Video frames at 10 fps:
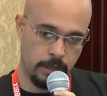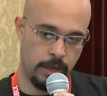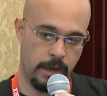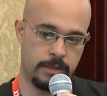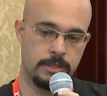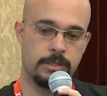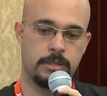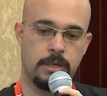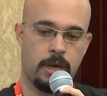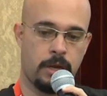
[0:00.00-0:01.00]
He
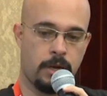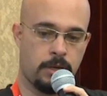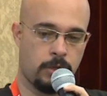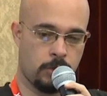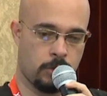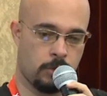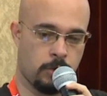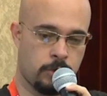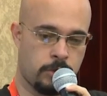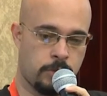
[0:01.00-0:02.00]
adds uh,
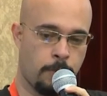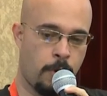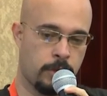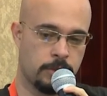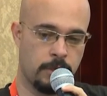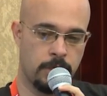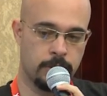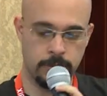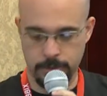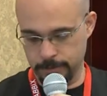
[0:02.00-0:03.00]
not supported
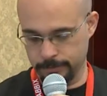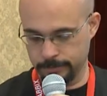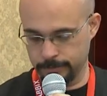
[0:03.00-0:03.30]
items,